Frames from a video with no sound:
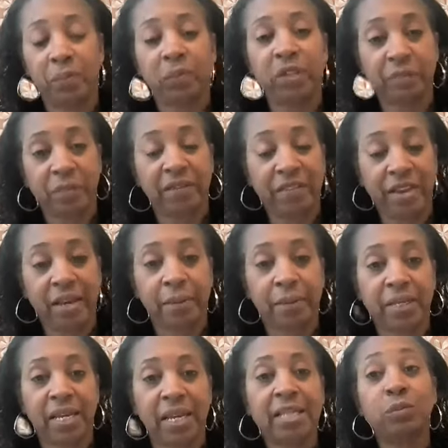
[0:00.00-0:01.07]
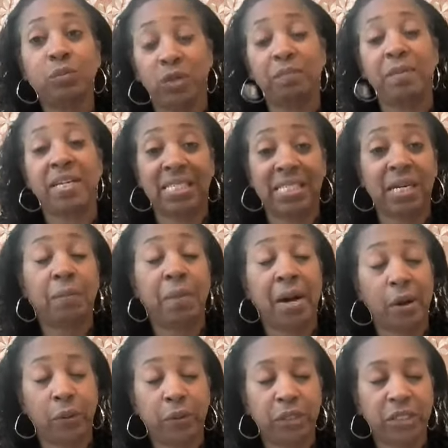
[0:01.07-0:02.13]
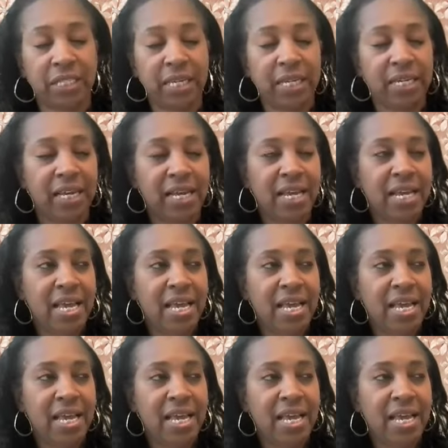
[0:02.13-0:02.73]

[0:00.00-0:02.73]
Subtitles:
with my family, with my son, my older son.